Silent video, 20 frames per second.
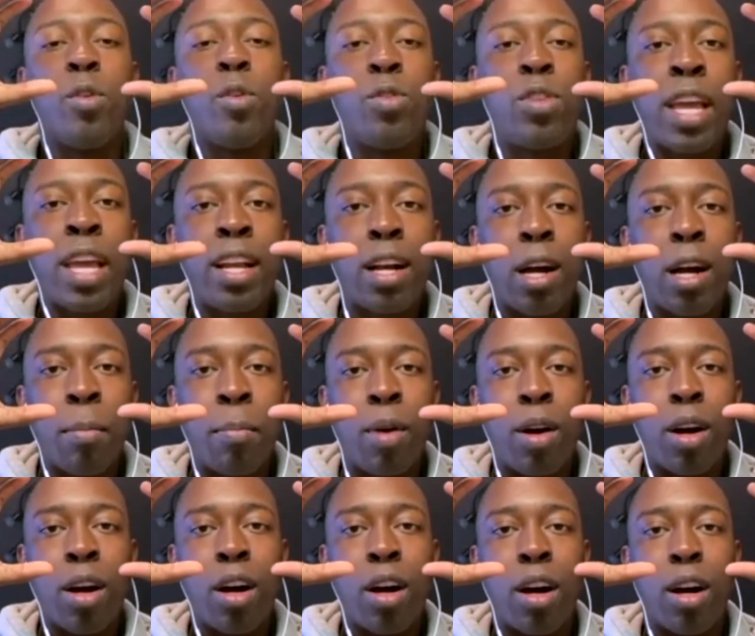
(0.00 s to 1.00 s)

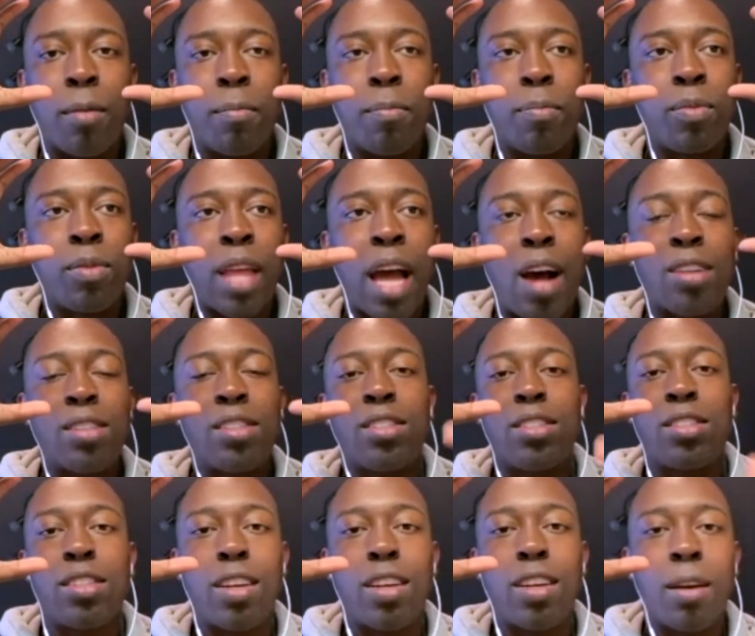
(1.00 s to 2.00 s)
takes thousands
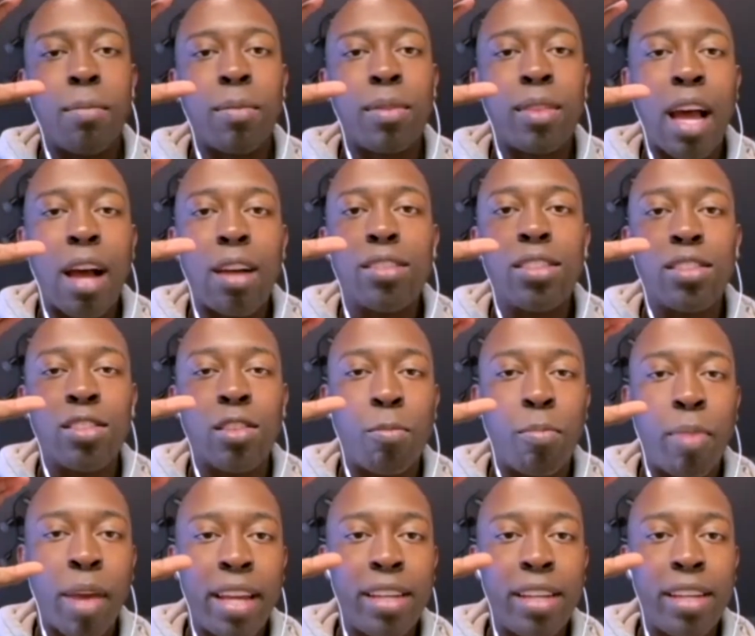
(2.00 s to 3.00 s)
and thousands of
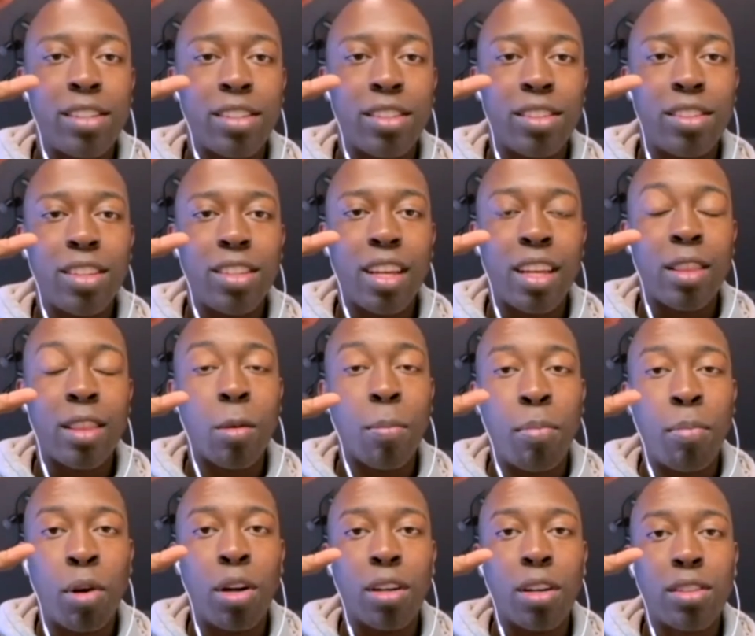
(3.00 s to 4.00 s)
pages in the
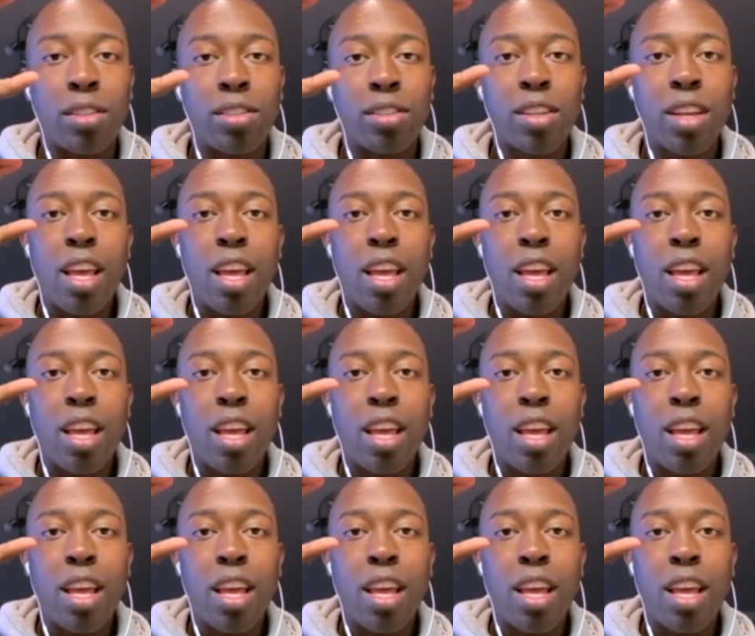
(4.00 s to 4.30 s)
books,